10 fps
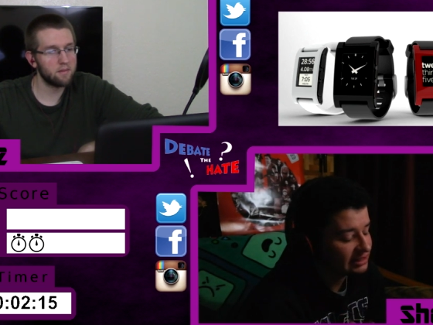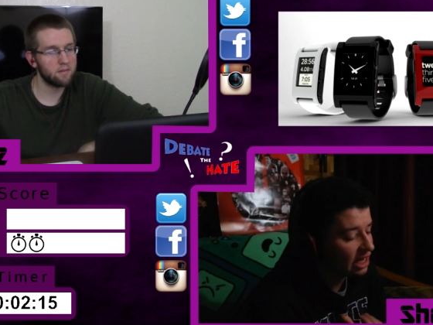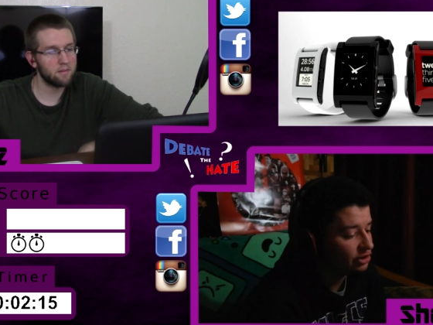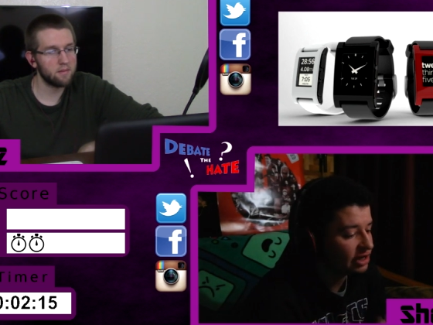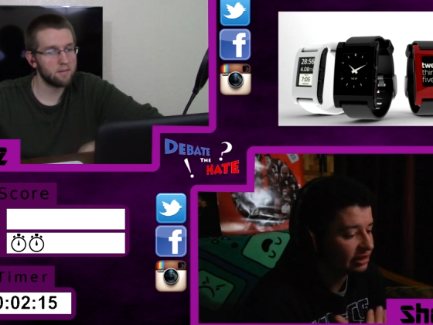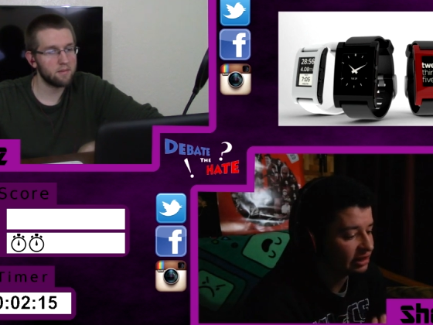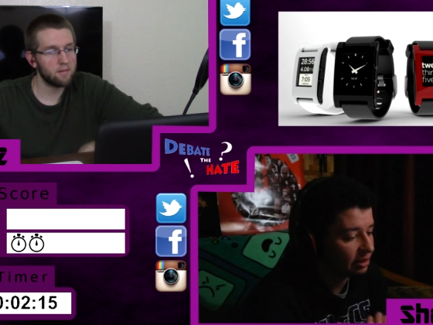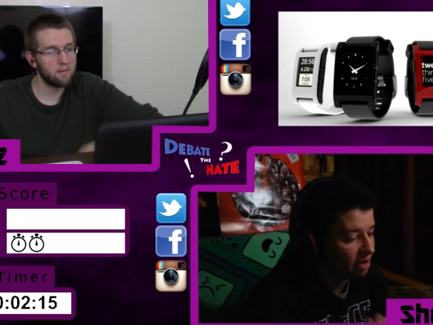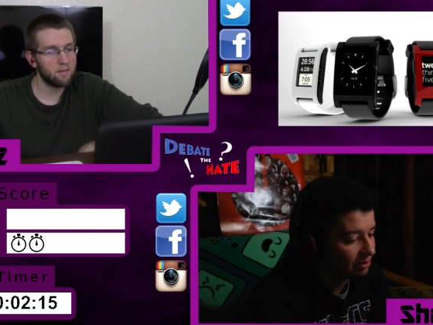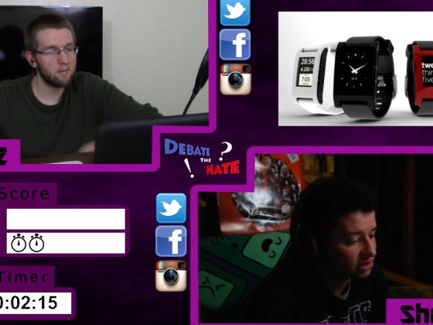Speaker 1: tell you get the
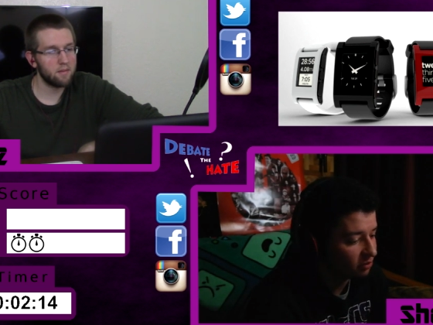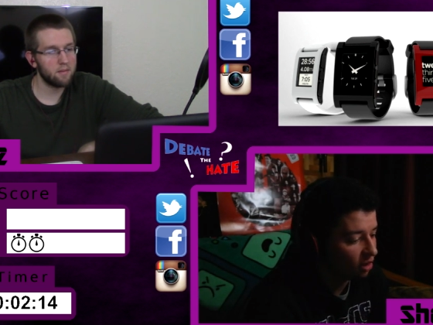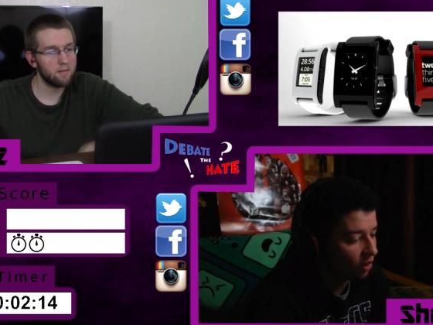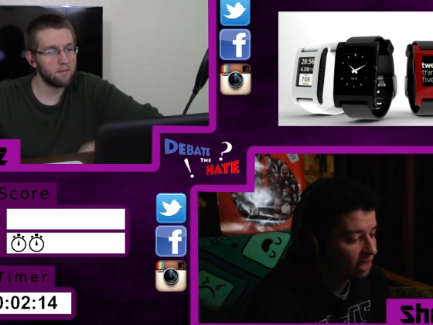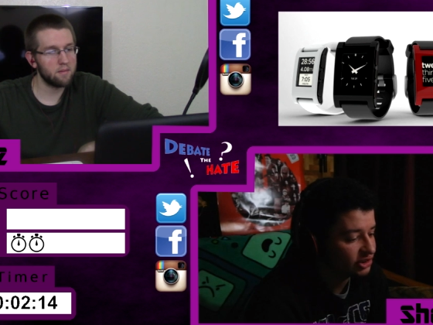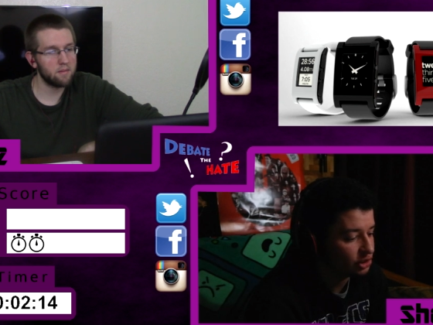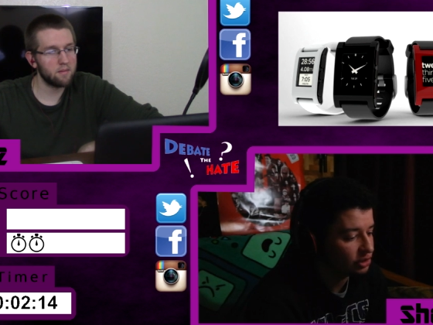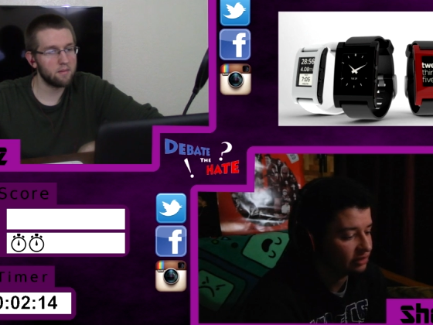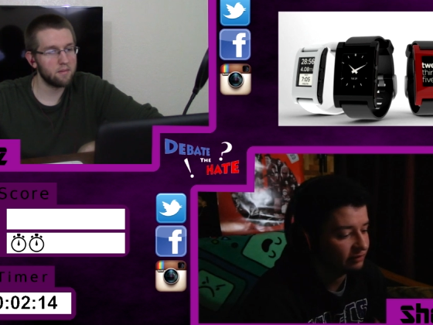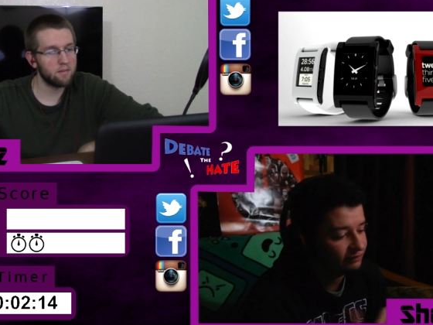Pebble smartwatch so you
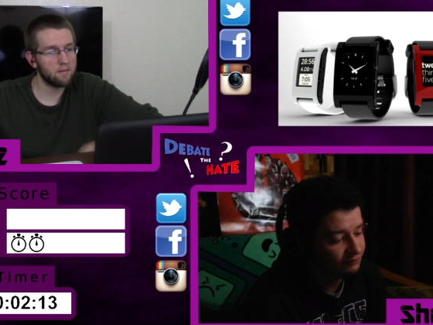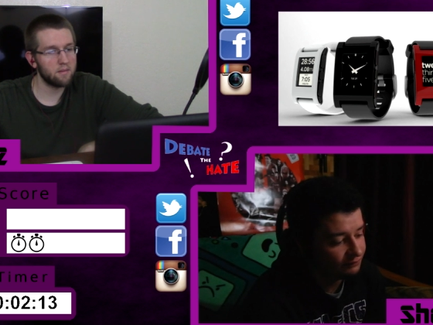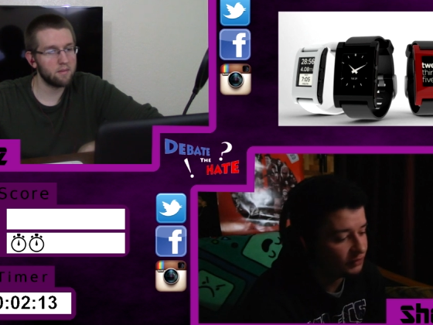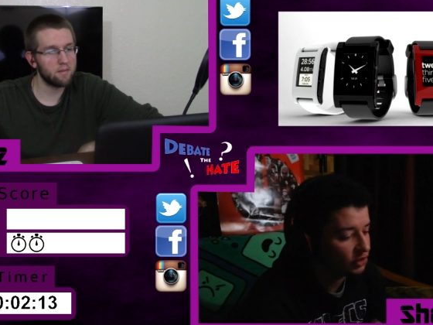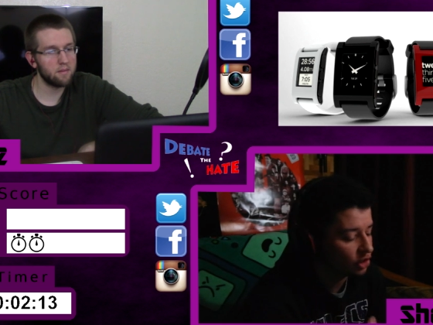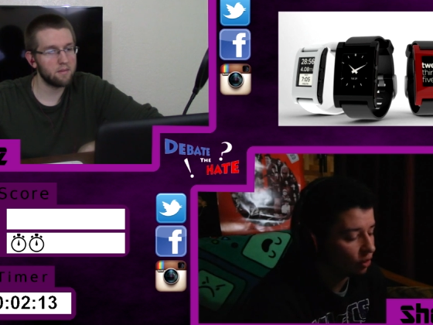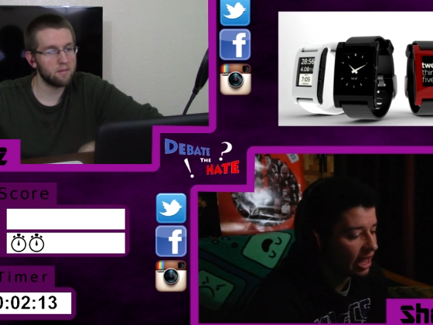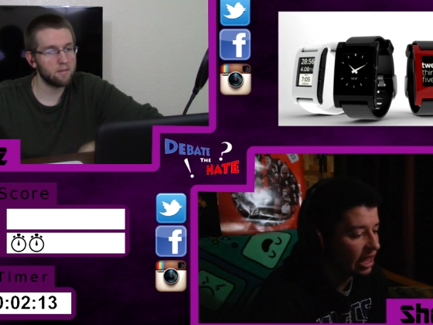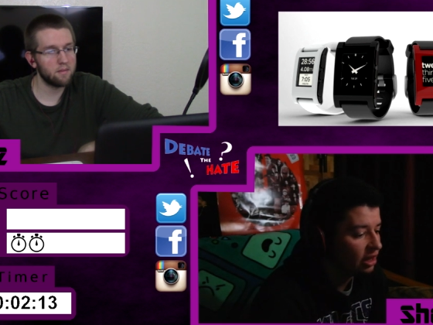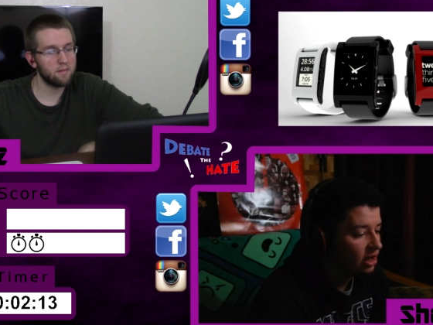can feel your
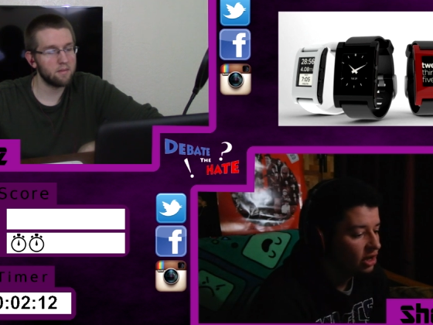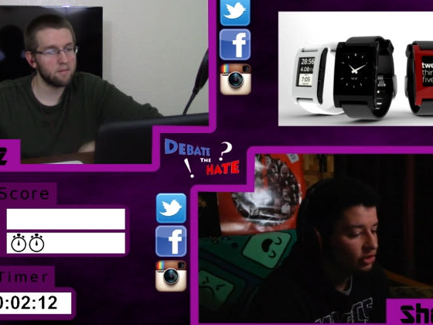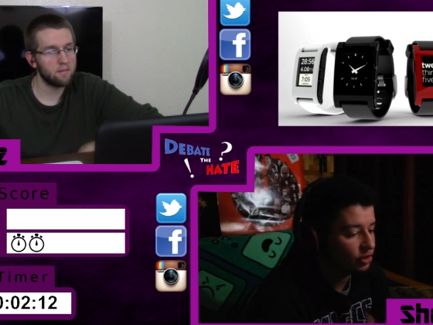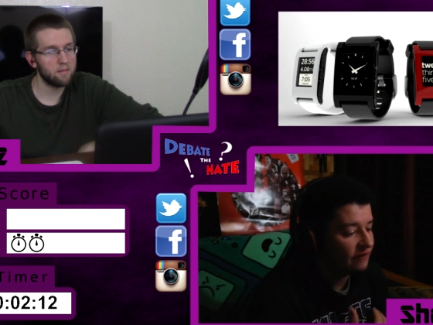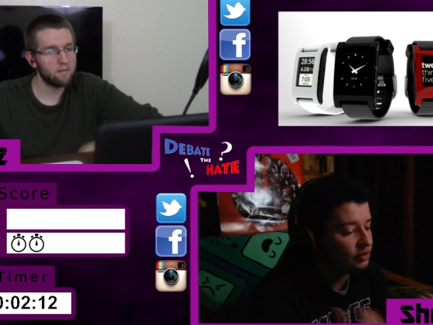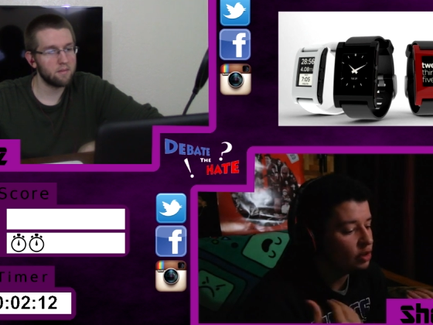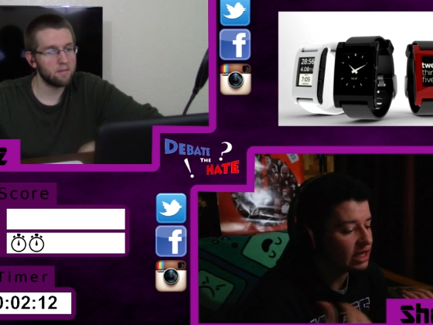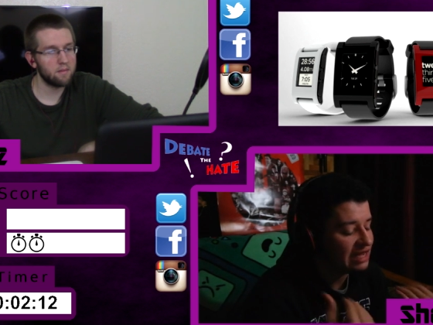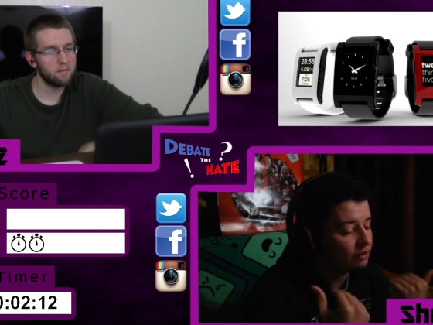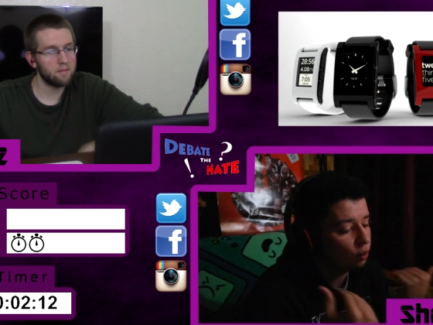way through if you
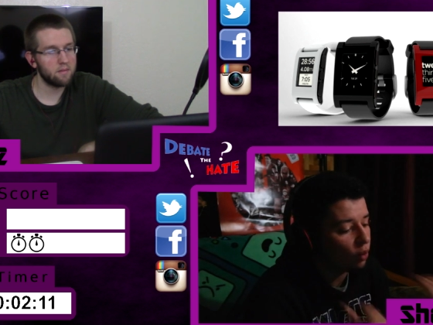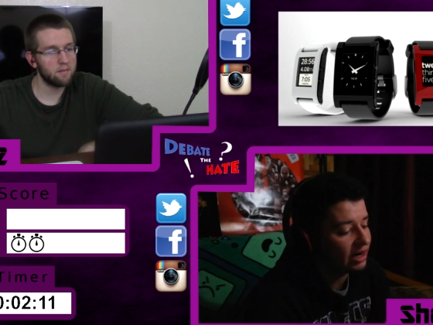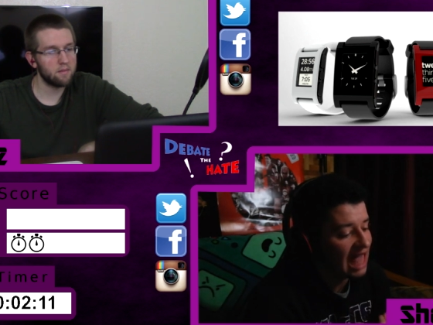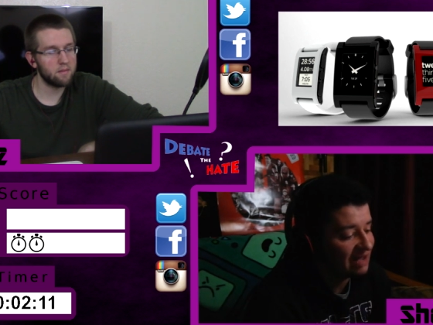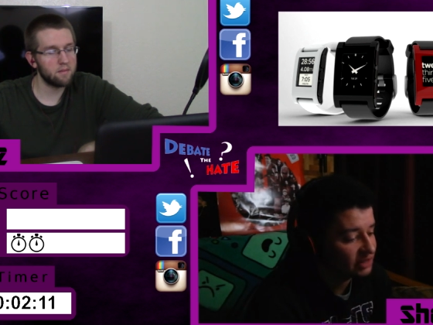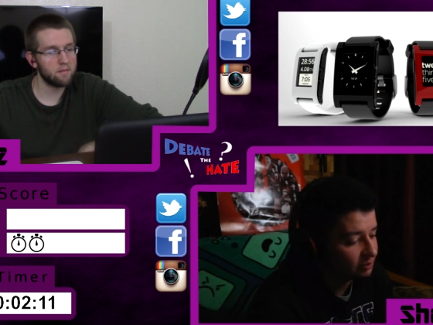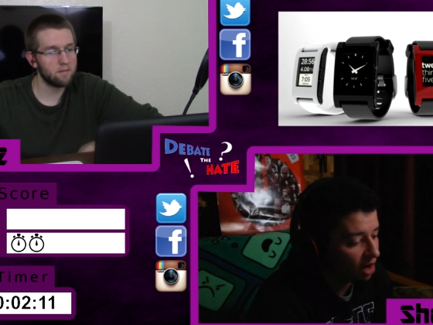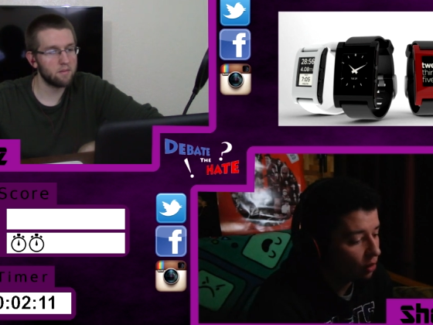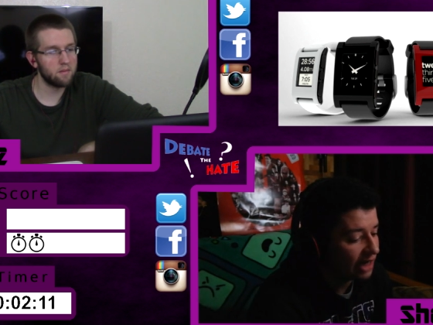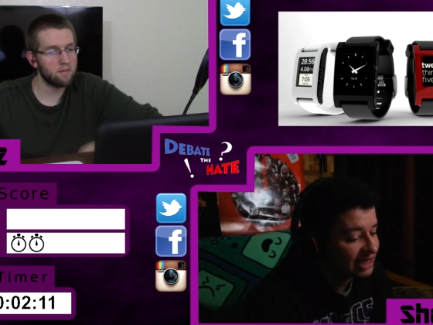even want to have a
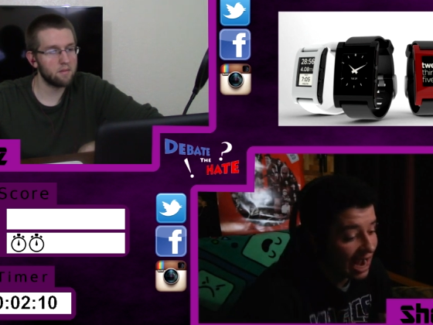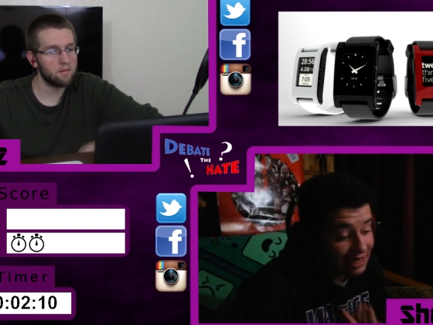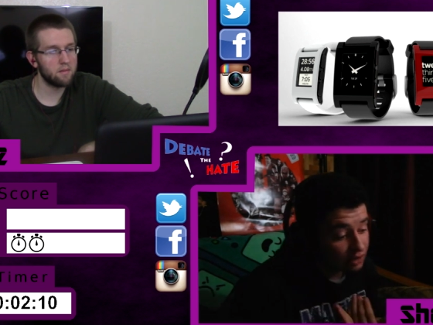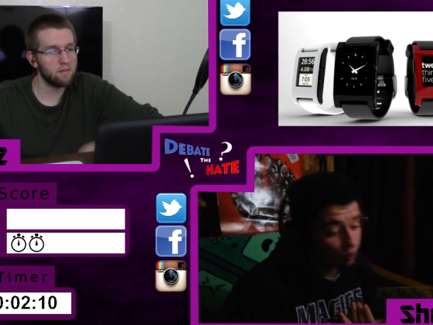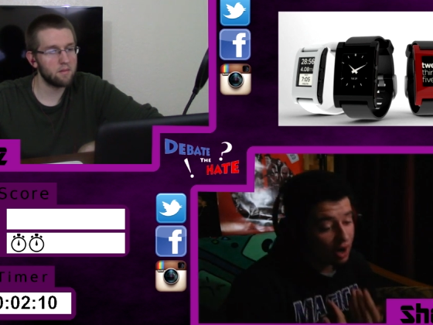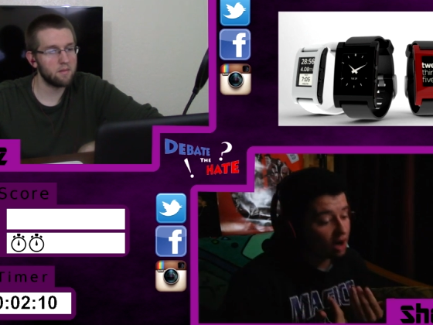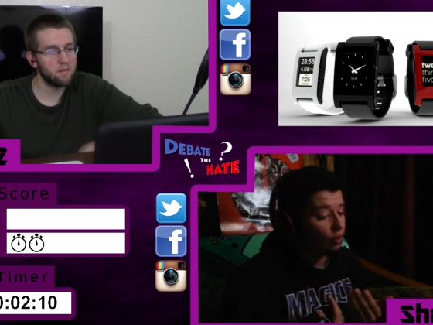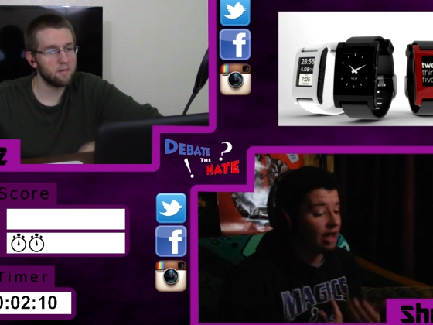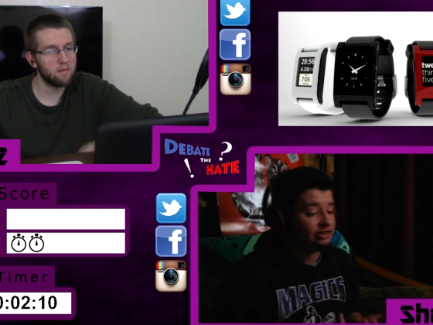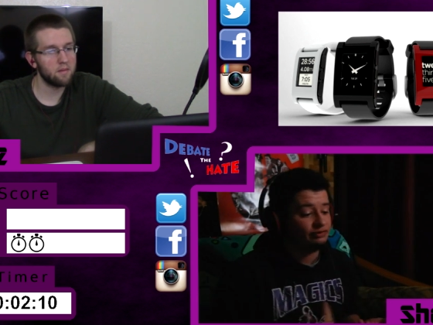smartwatch. I didn't wear a
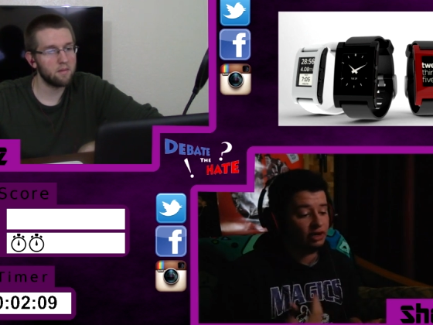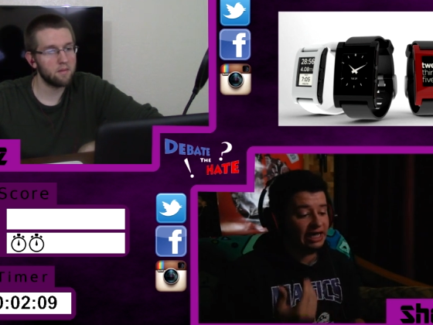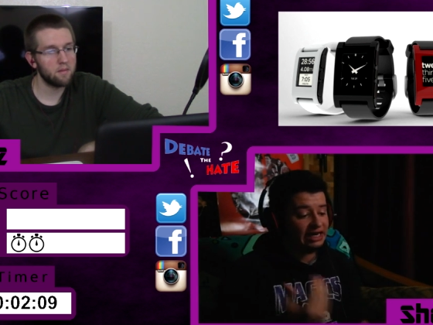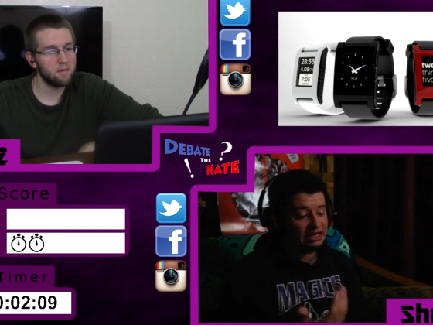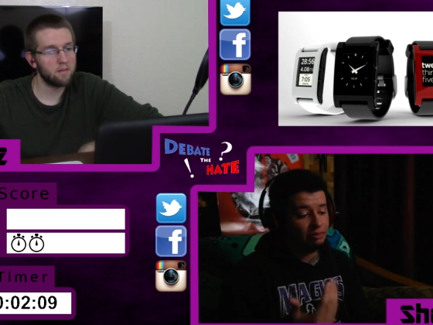watch before getting the